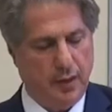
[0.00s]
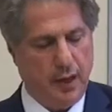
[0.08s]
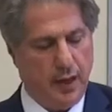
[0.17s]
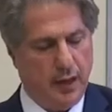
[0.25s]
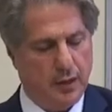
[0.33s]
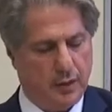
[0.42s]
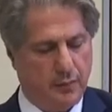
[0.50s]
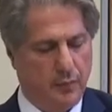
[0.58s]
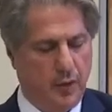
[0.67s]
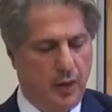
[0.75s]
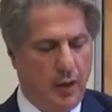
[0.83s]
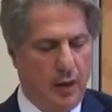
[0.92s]
Here,
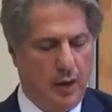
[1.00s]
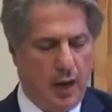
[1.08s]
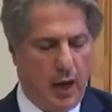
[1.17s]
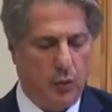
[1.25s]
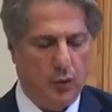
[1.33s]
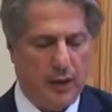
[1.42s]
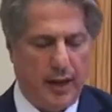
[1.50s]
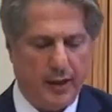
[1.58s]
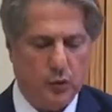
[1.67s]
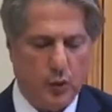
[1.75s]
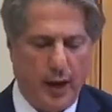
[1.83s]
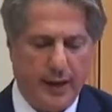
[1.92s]
I would like
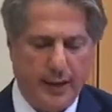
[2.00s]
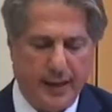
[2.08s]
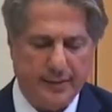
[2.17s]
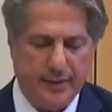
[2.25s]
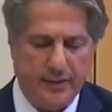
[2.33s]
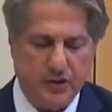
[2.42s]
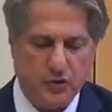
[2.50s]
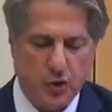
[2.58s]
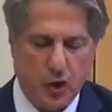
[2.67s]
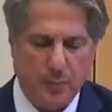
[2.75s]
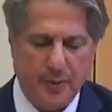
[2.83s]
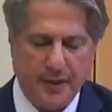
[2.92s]
to highlight the
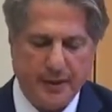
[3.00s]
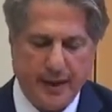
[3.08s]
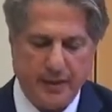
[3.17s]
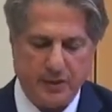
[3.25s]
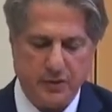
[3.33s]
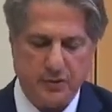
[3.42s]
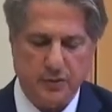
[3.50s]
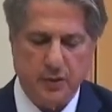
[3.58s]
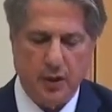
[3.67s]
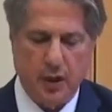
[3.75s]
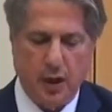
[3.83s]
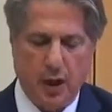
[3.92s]
disturbing case
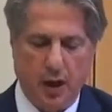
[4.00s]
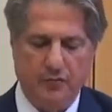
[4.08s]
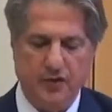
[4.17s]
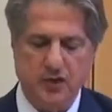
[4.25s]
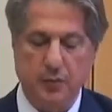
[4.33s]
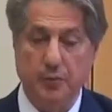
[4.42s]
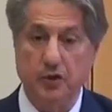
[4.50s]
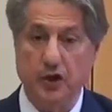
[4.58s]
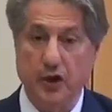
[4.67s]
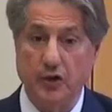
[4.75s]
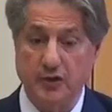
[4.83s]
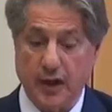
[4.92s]
of the
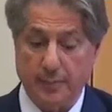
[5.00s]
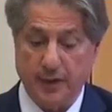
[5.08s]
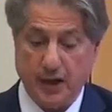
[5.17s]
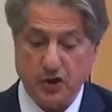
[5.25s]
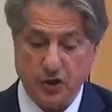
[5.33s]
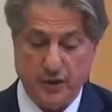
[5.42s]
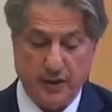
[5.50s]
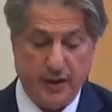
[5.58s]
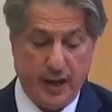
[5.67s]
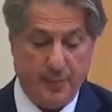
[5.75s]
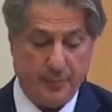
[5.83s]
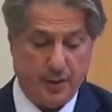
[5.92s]
simultaneous abduction in
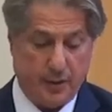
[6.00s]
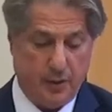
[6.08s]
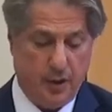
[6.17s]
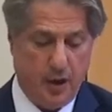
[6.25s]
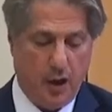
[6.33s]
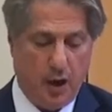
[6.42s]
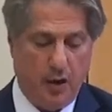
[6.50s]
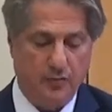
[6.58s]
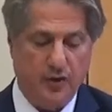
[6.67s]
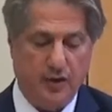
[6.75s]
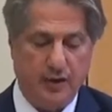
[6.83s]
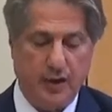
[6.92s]
April of
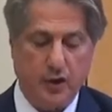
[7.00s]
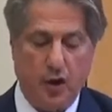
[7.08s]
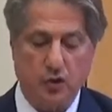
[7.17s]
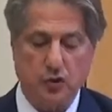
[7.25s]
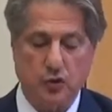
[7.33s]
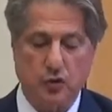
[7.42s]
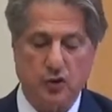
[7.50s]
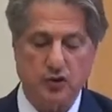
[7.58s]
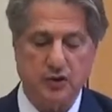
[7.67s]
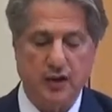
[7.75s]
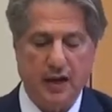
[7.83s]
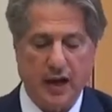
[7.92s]
the Greek
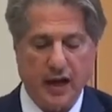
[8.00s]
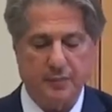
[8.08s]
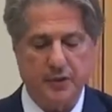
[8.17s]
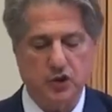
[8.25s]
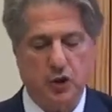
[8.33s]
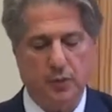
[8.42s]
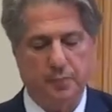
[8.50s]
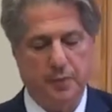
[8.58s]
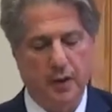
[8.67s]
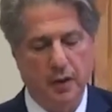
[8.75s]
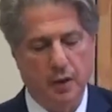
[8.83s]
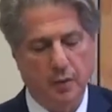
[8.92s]
Orthodox Archbishop
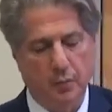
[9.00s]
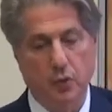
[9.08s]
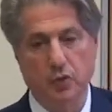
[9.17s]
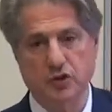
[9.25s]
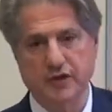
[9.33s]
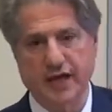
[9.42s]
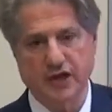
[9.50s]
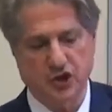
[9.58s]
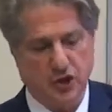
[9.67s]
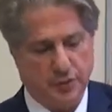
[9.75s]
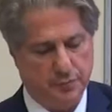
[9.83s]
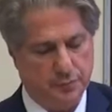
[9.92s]
Boulos Yazigi